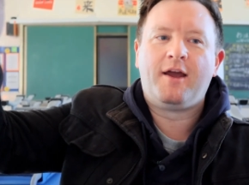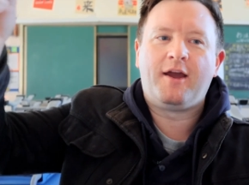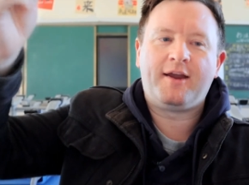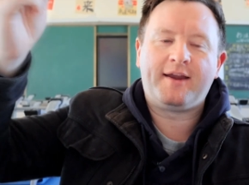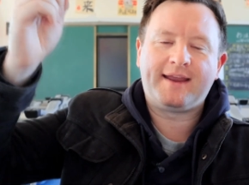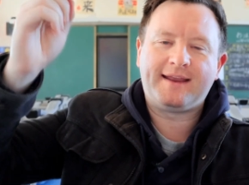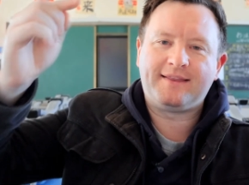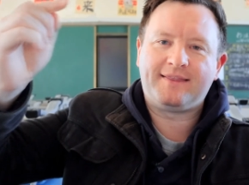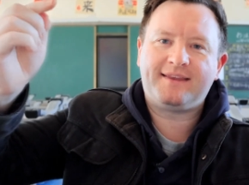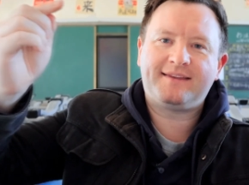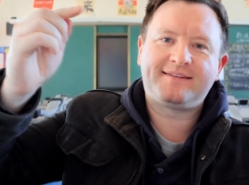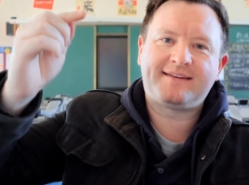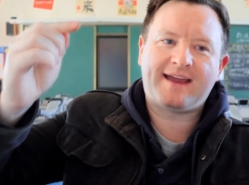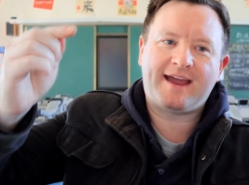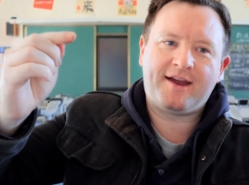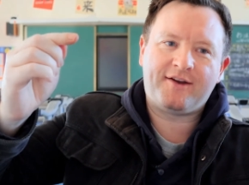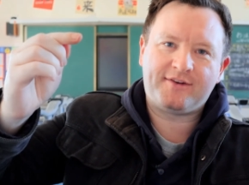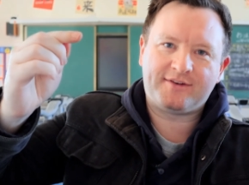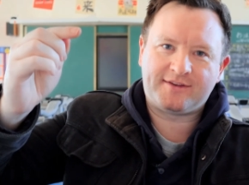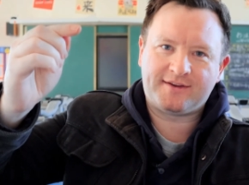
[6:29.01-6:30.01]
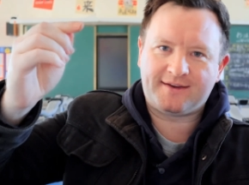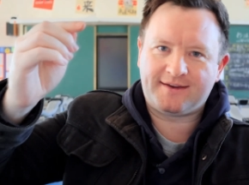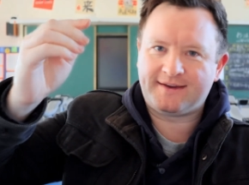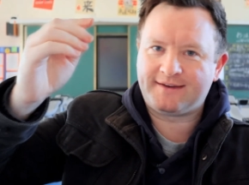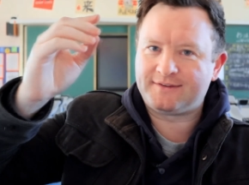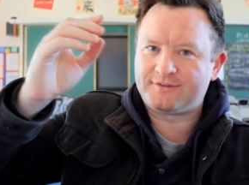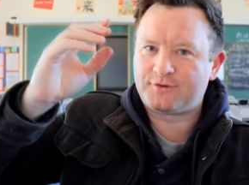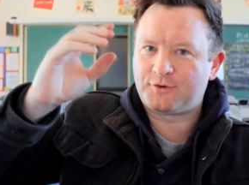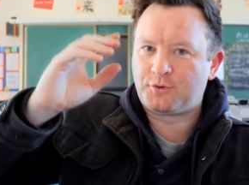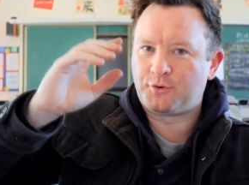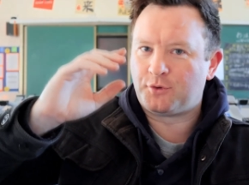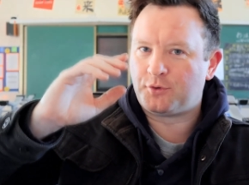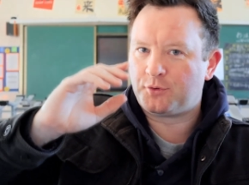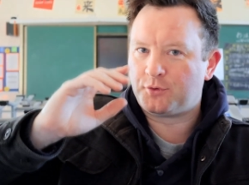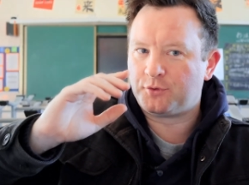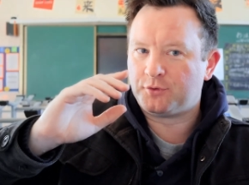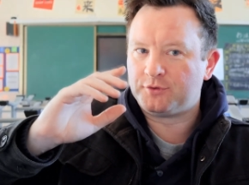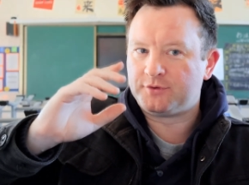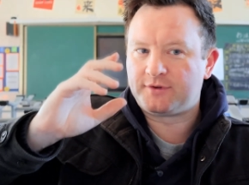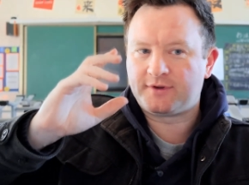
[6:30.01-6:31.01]
okay, this character is
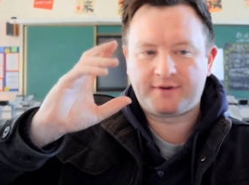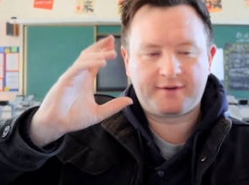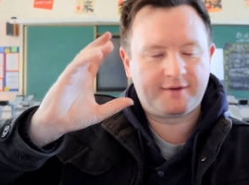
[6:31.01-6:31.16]
called